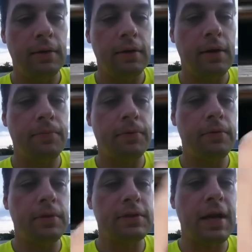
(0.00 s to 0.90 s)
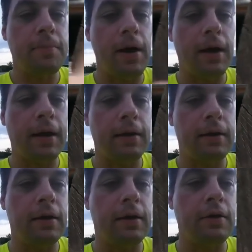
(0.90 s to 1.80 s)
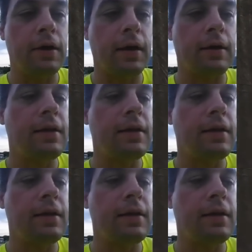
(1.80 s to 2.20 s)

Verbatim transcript: up through the stake pocket, and hook it.